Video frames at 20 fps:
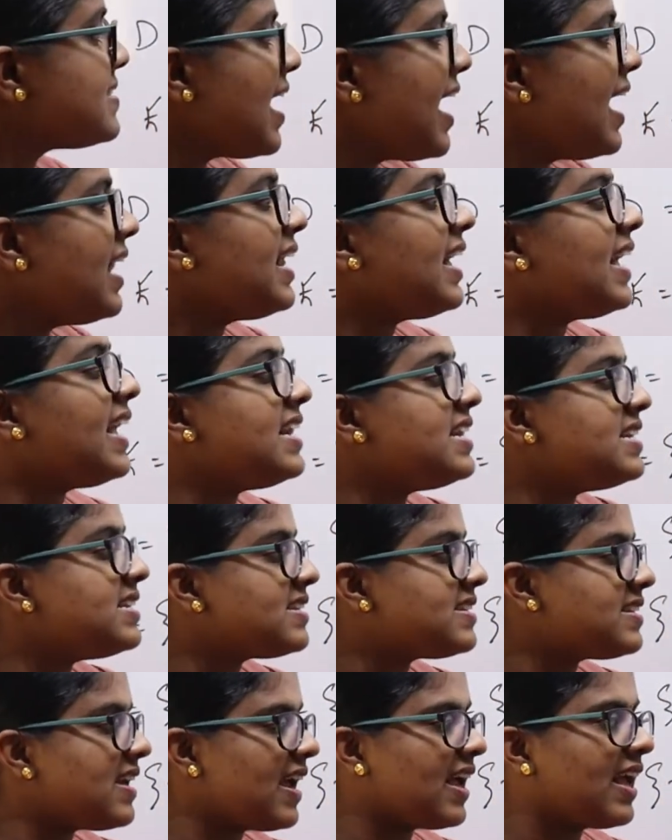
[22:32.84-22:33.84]
an
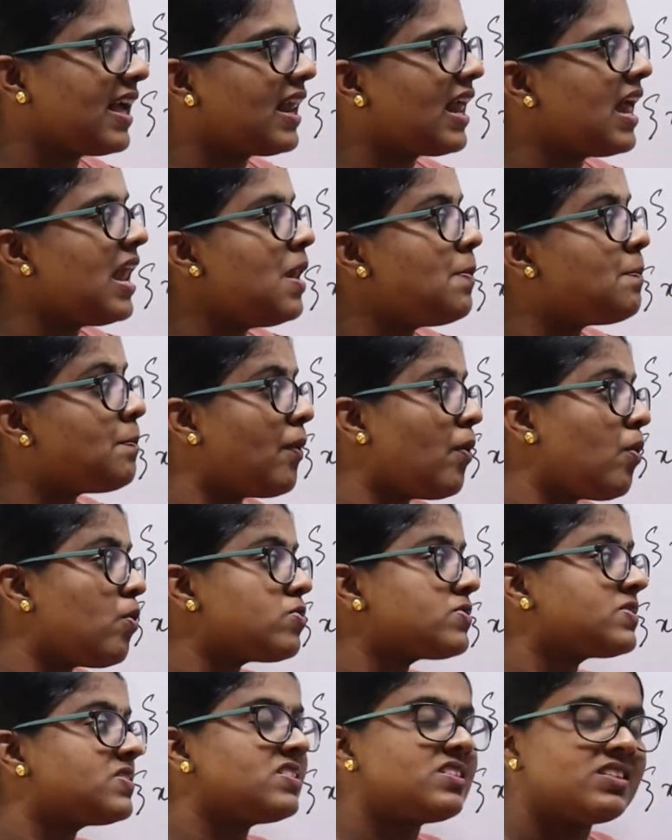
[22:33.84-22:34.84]
integral
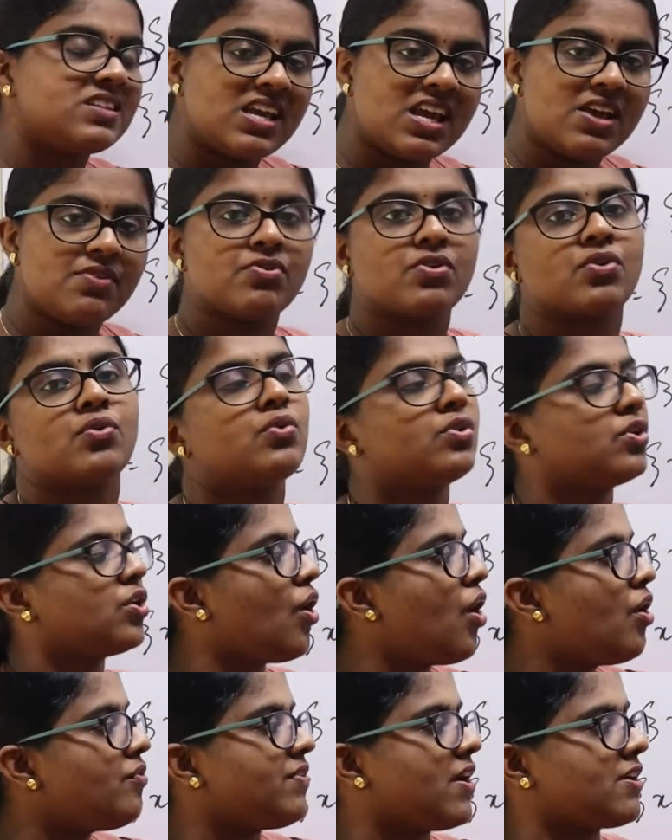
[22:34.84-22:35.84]
positive root
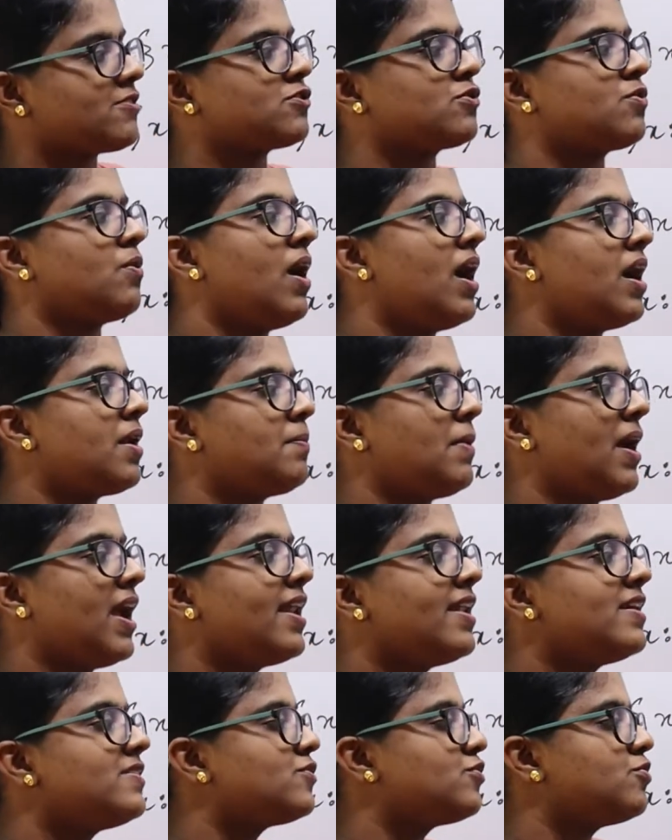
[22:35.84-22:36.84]
of x square
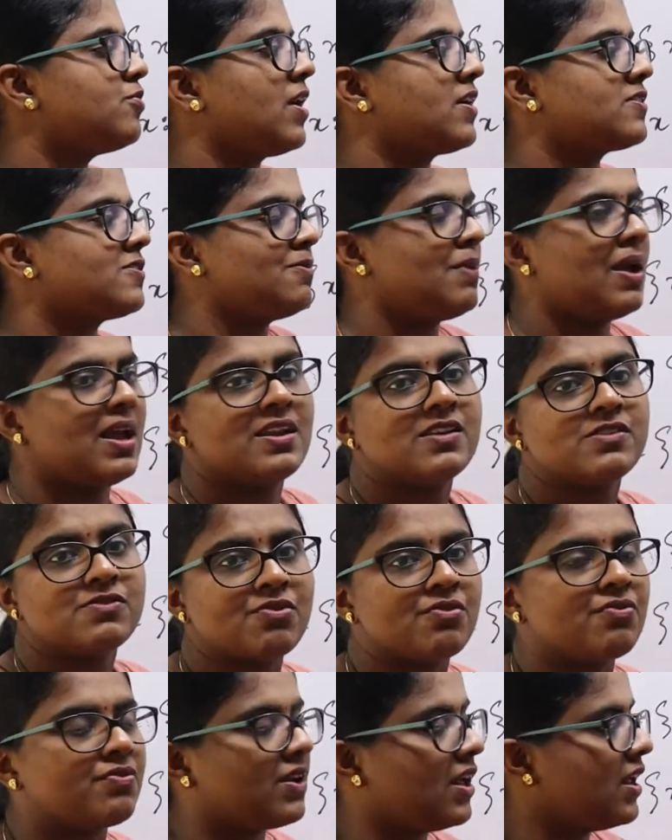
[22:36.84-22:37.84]
minus 2x minus
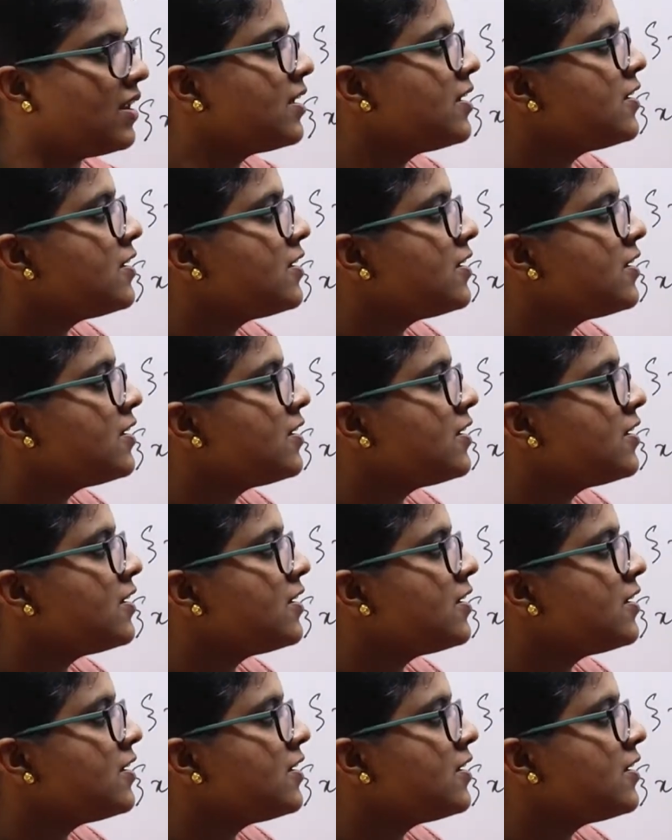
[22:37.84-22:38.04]
15.